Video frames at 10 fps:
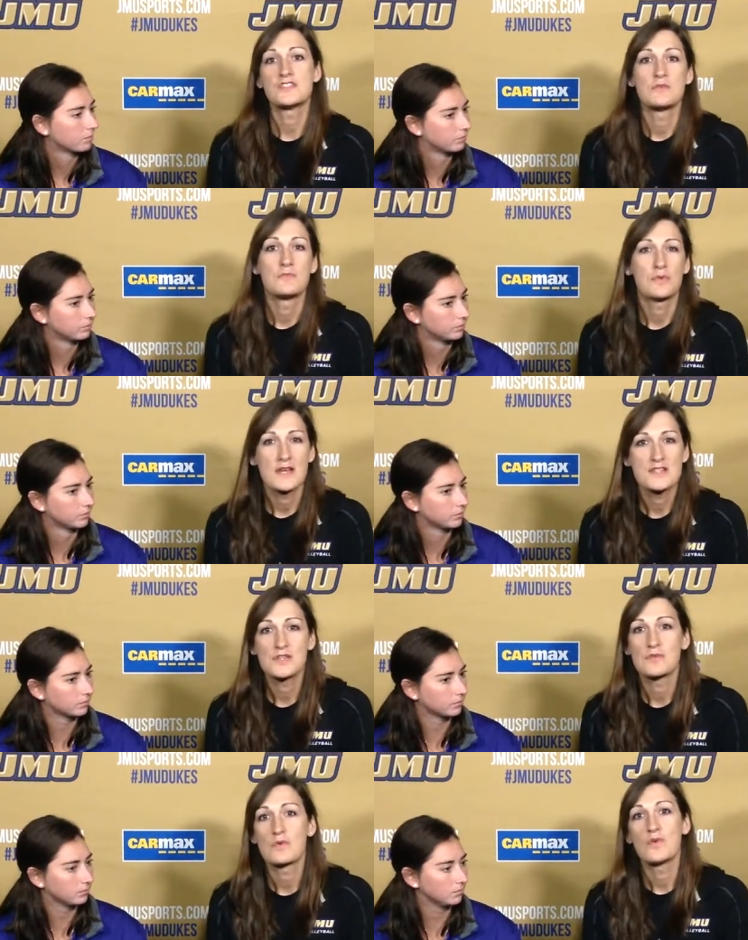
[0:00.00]
Speaker 1: to
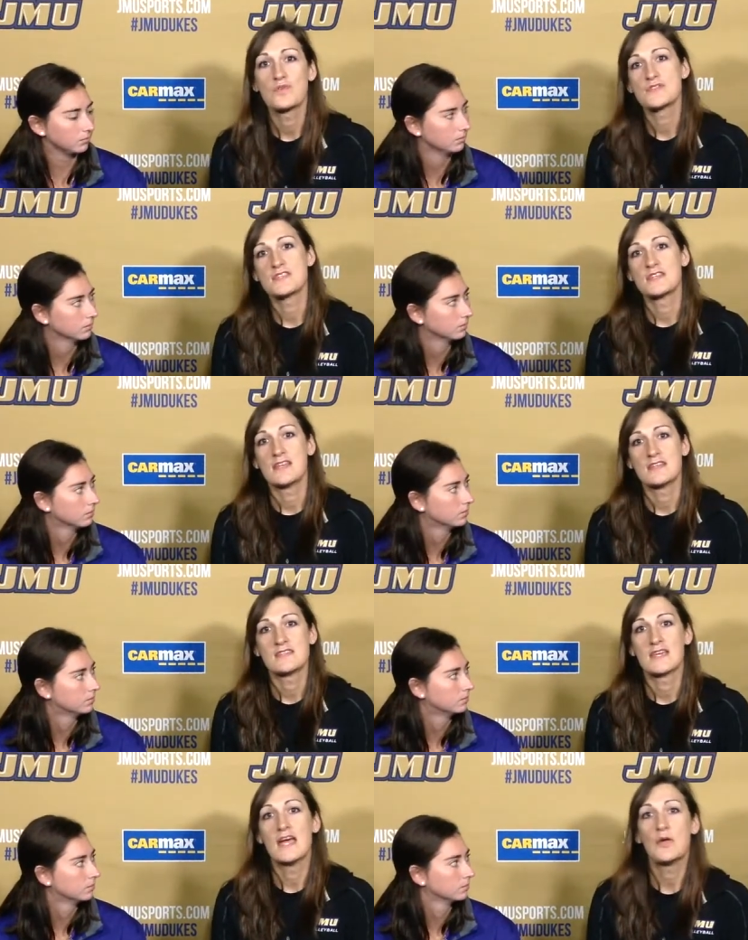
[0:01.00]
embrace their roles and,
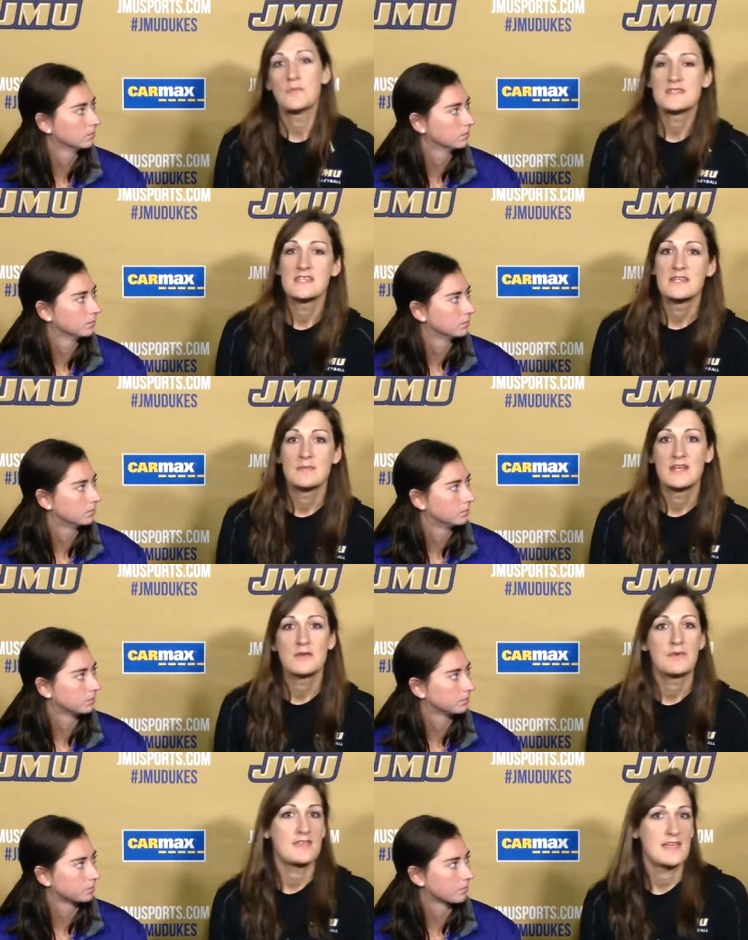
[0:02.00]
and to help the team in
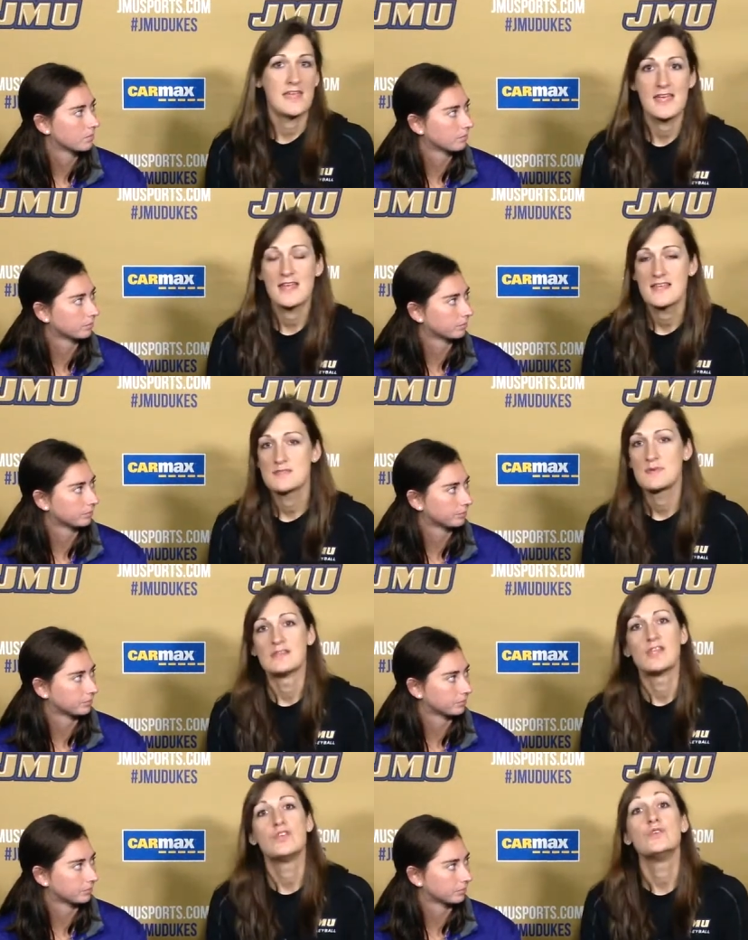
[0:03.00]
any way they can has
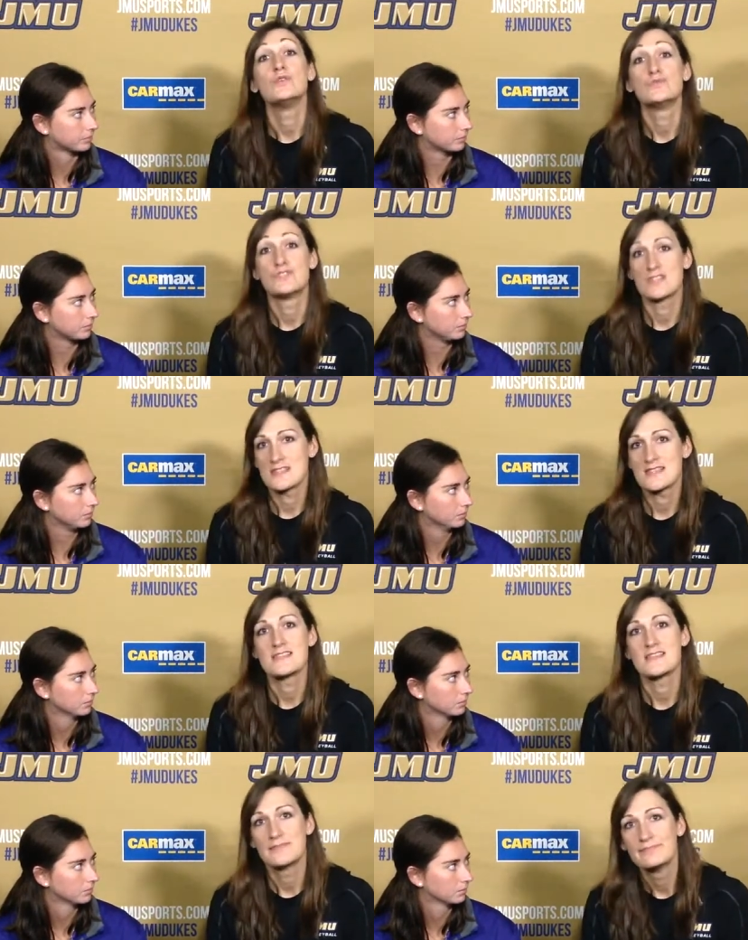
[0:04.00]
been huge this
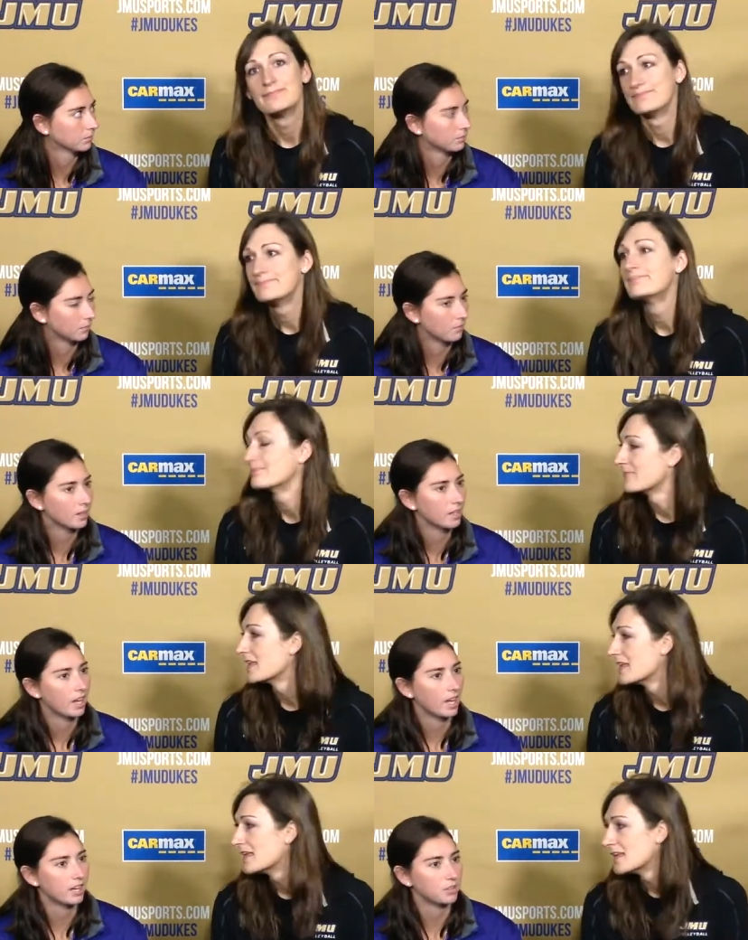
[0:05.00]
season.
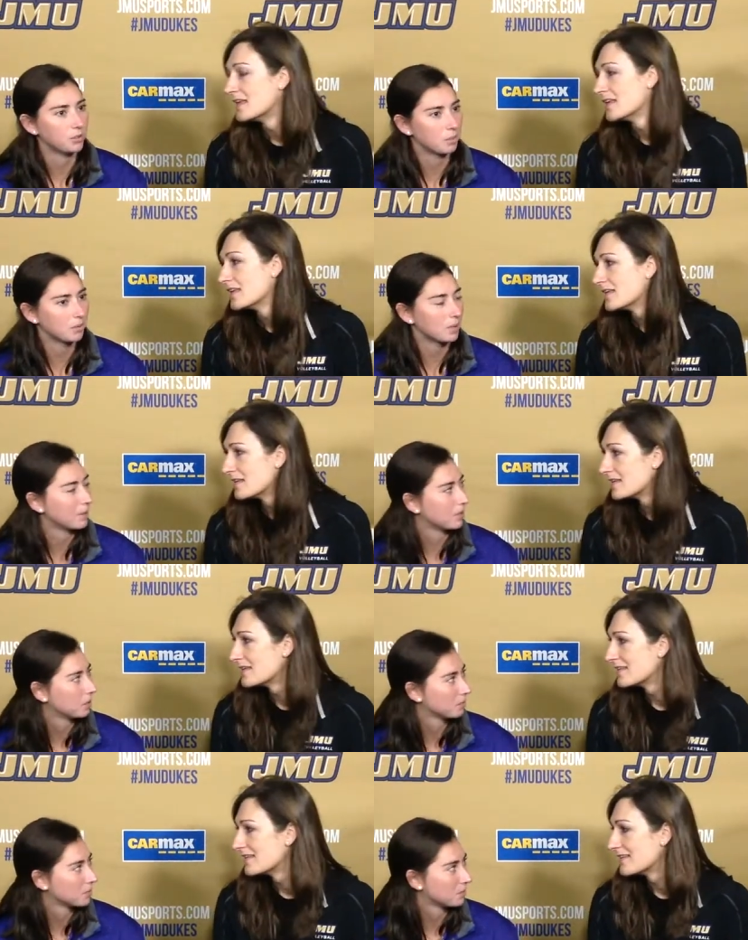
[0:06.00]
Speaker 2: And you open up at
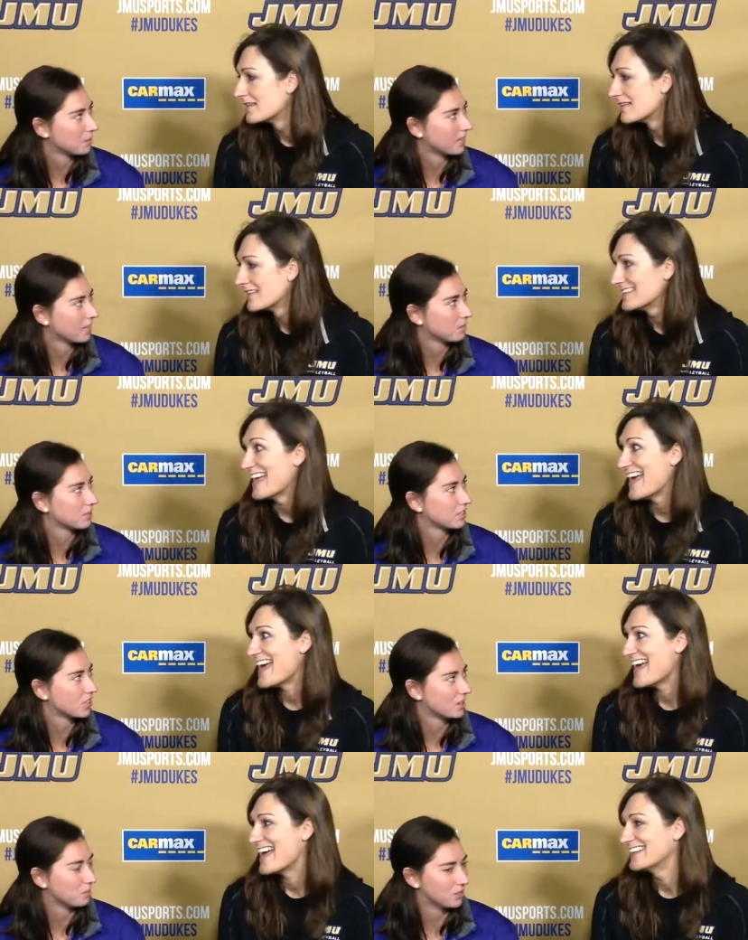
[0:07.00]
home this weekend with
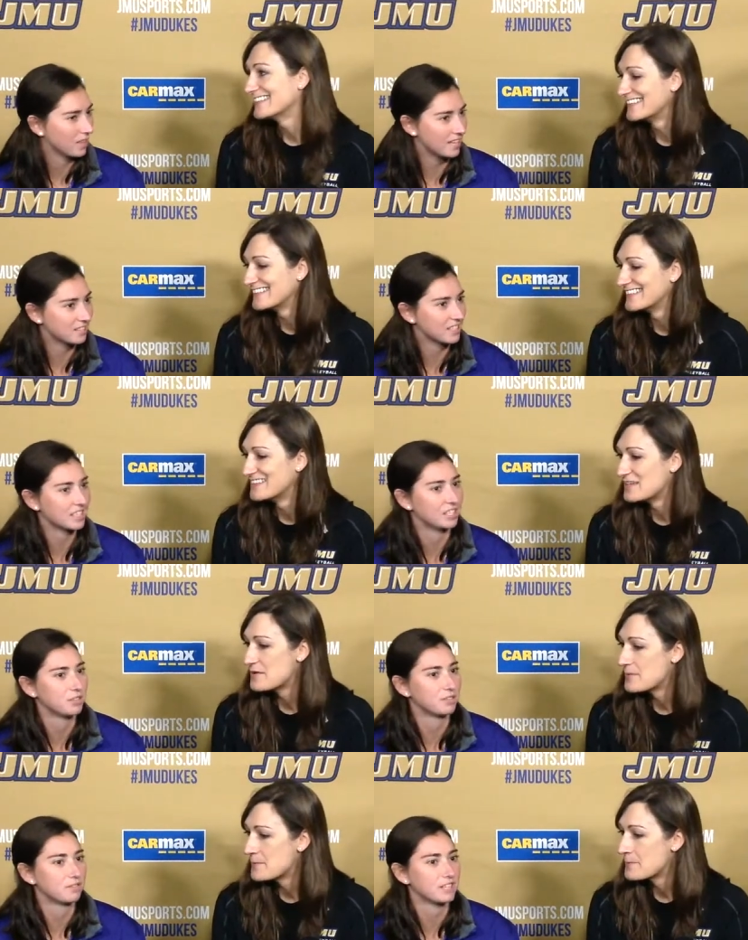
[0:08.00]
yeah. the JMU Classic,
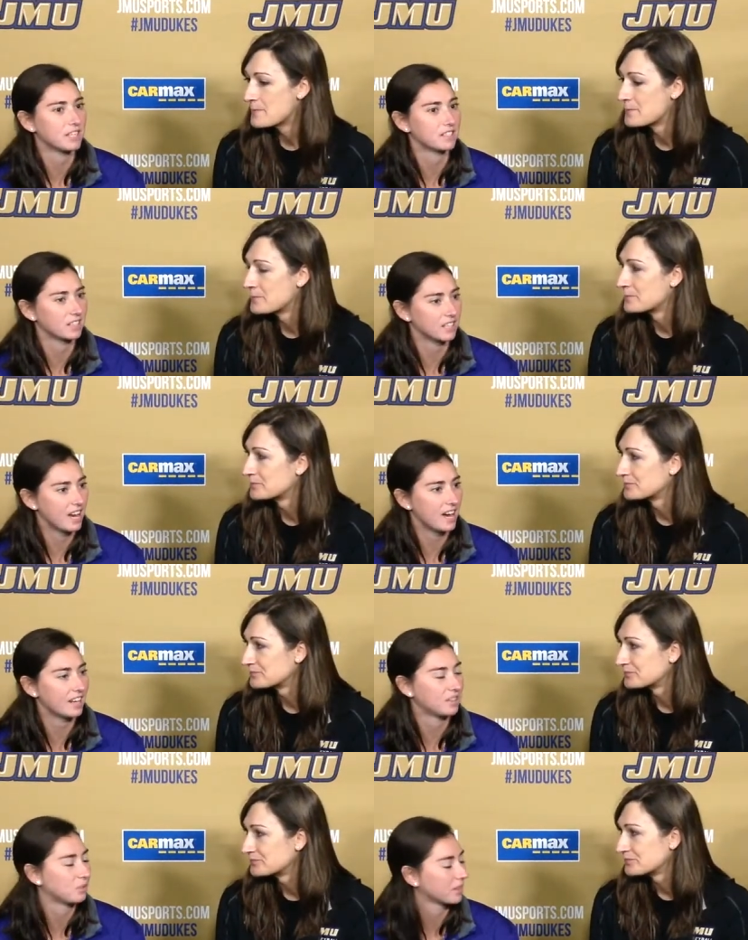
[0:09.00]
and you'll face
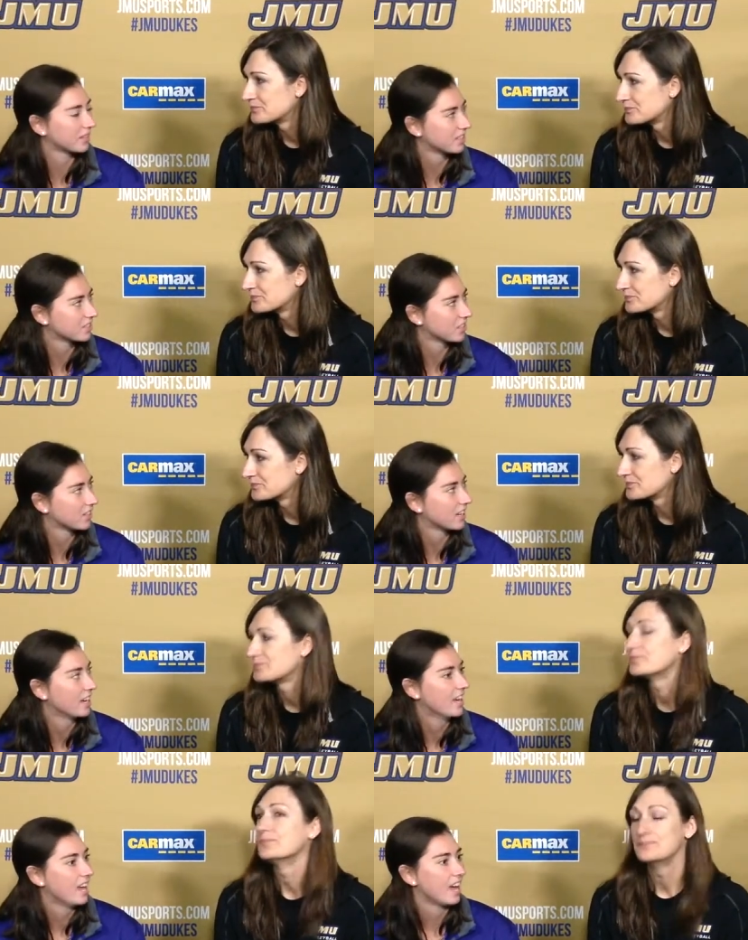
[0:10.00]
Lehigh, Northern
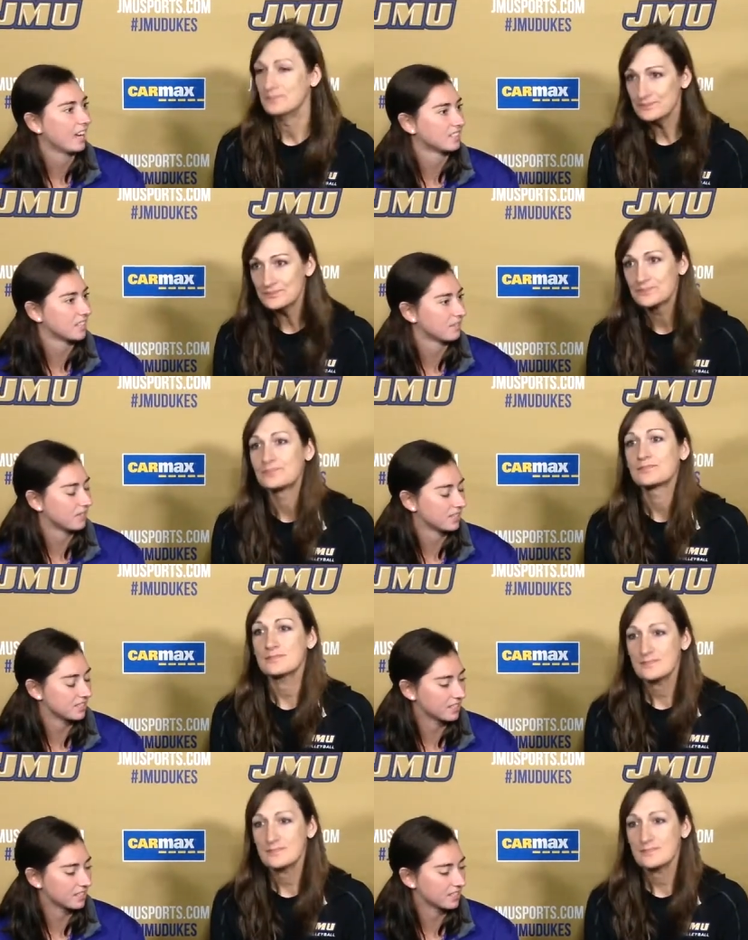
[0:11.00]
Arizona, mm-hmm. and St. Francis